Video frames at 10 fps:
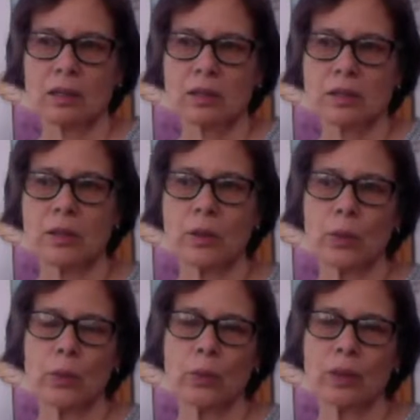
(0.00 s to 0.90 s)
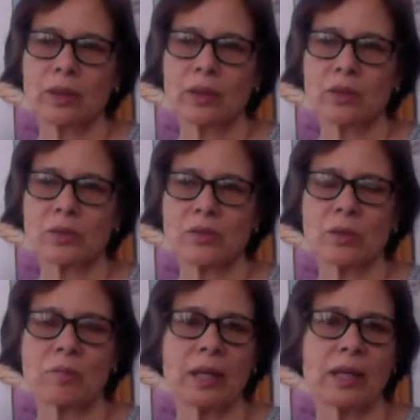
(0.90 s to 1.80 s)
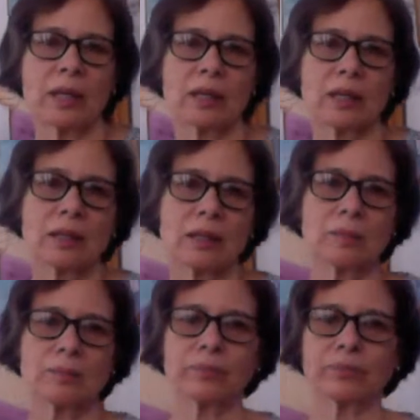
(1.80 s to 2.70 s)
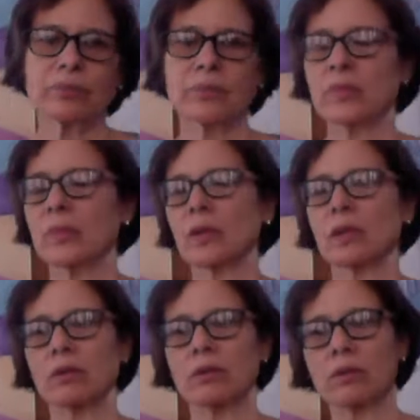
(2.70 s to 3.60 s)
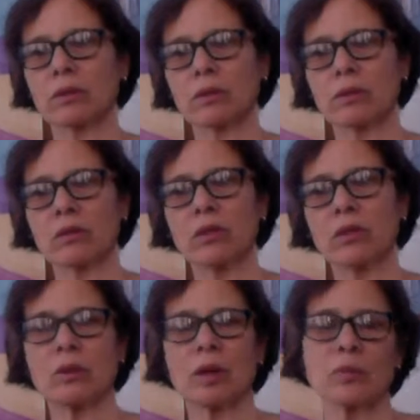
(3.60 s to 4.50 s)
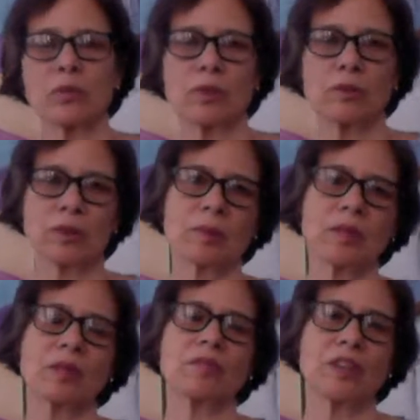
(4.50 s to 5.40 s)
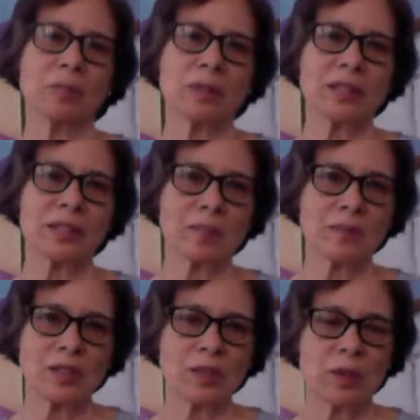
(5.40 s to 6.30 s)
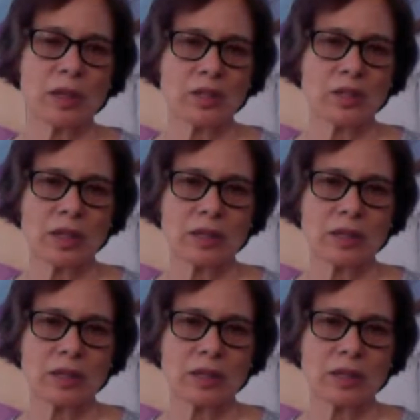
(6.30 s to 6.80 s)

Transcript: So many. I'm sure you've heard about the Family Acceptance Project.